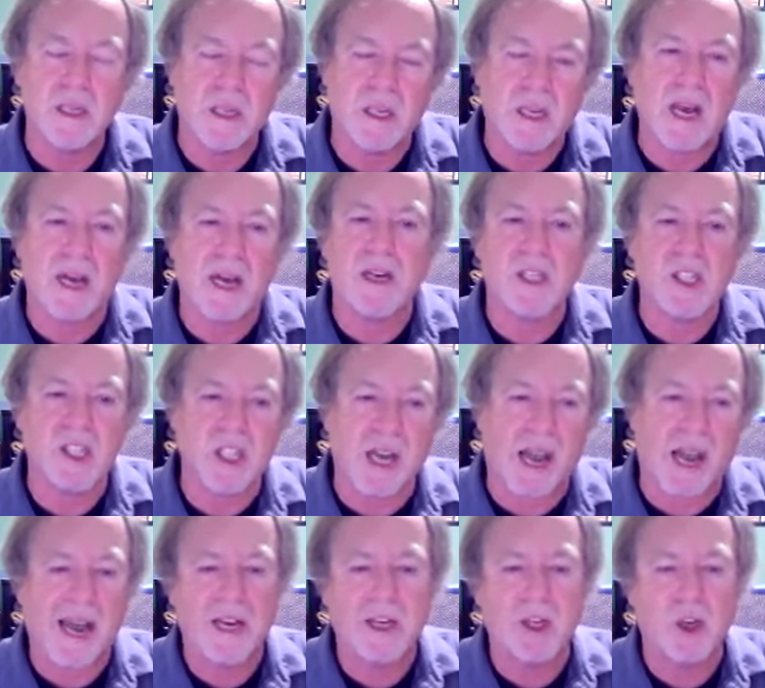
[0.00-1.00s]
kind of
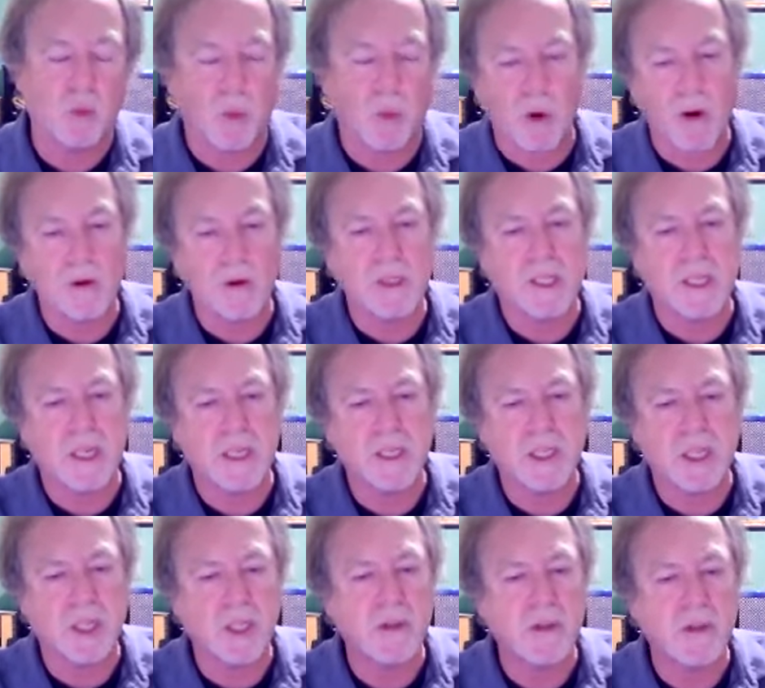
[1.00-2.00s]
slide your words
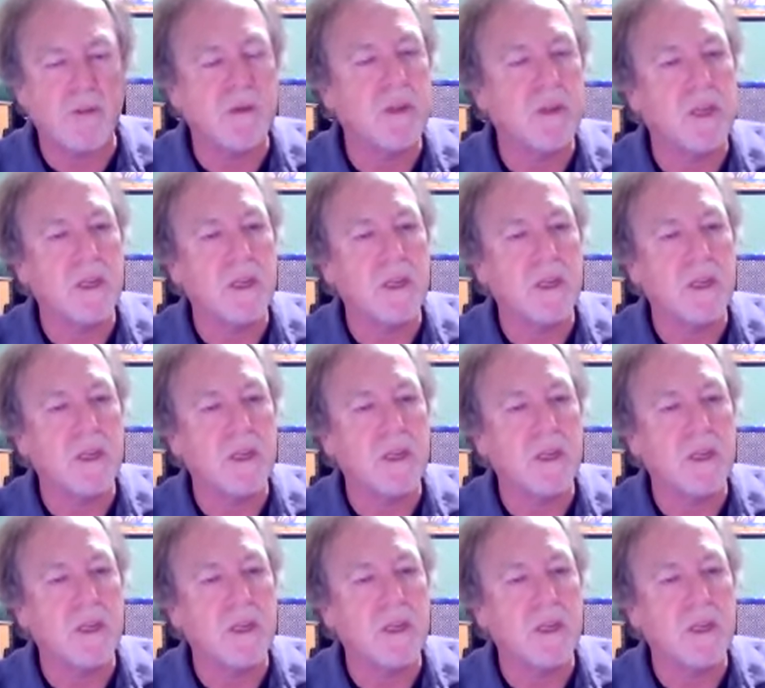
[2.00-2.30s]
into,